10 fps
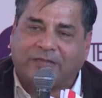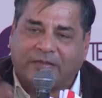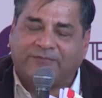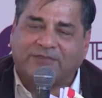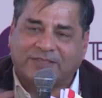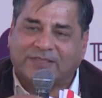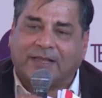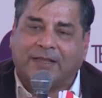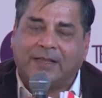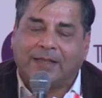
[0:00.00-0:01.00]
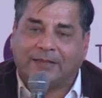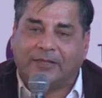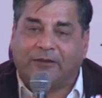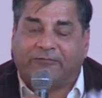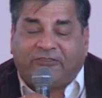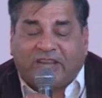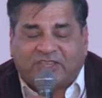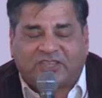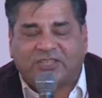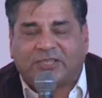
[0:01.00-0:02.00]
gives the
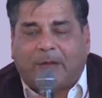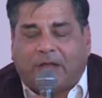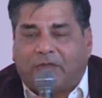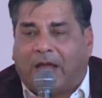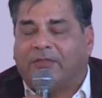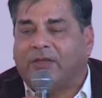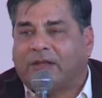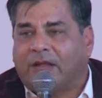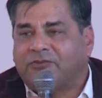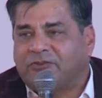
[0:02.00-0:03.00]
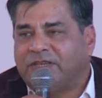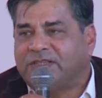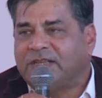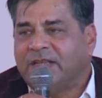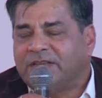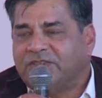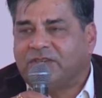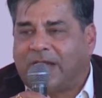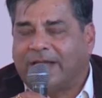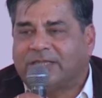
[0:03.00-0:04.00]
reflections about the other countries
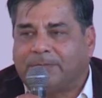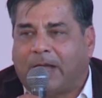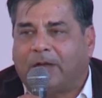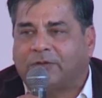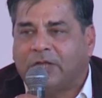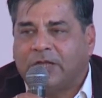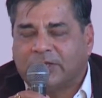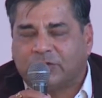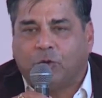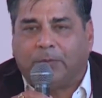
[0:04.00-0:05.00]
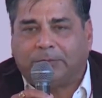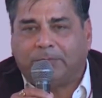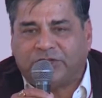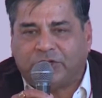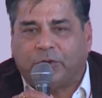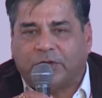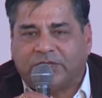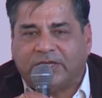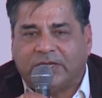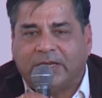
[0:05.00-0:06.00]
she writes about so much
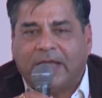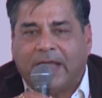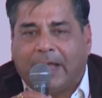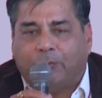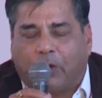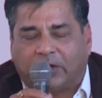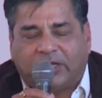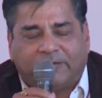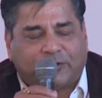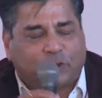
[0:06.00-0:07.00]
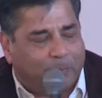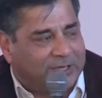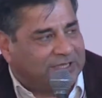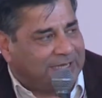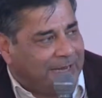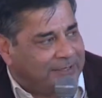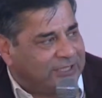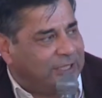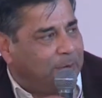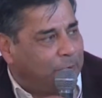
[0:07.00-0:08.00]
maturity, and what gives so much
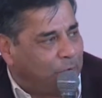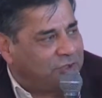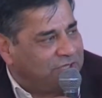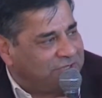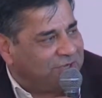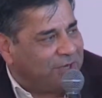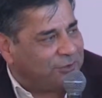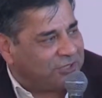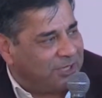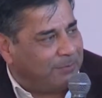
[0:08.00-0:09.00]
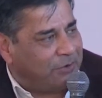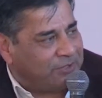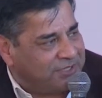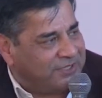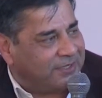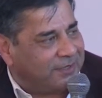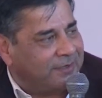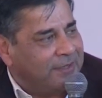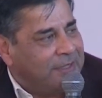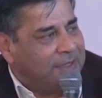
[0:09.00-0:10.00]
clarity about what she's trying to say about India.
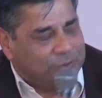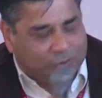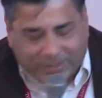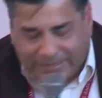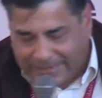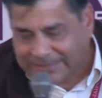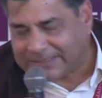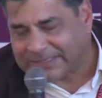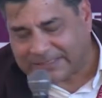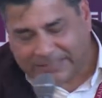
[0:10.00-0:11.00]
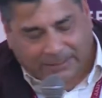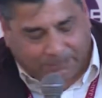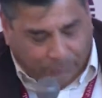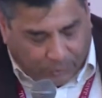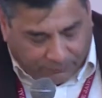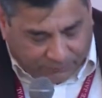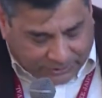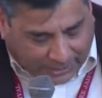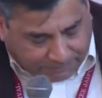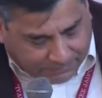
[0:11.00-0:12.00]
So the next poem
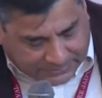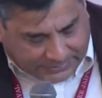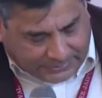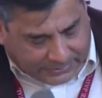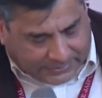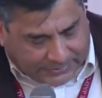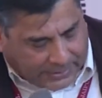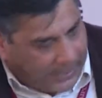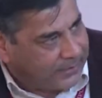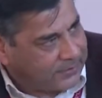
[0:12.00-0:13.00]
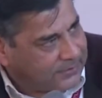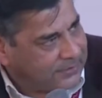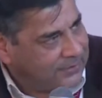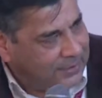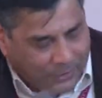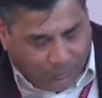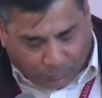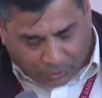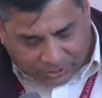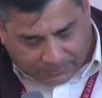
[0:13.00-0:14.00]
which I particularly liked
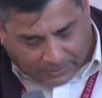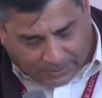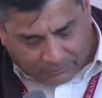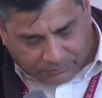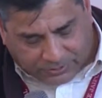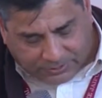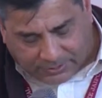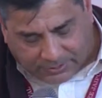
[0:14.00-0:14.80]
was about